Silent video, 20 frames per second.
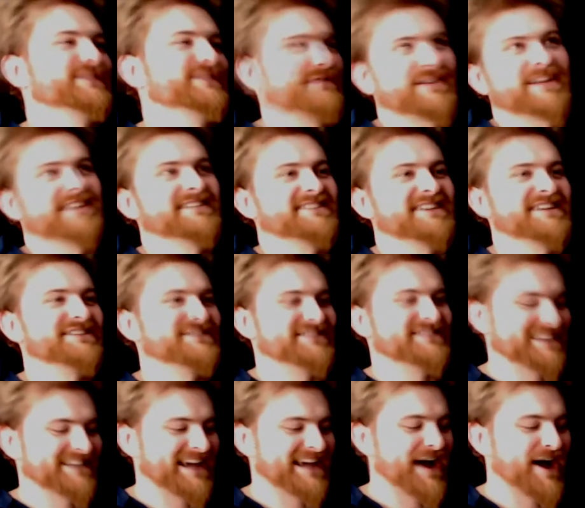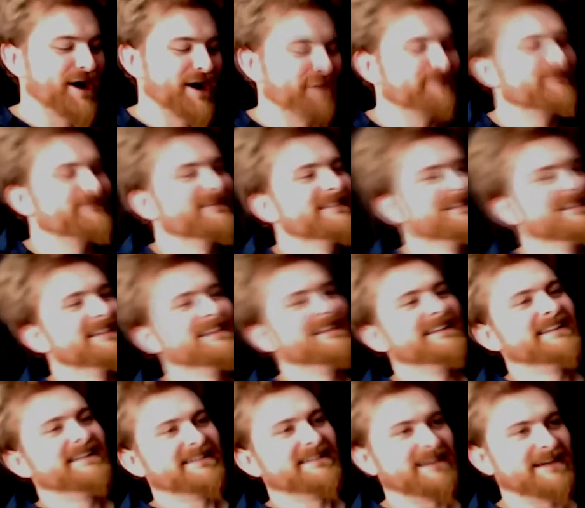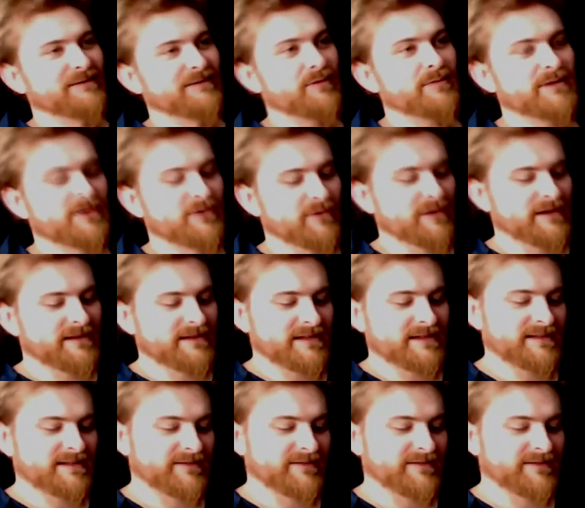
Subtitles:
civilization to get up. Yeah, what are we calling this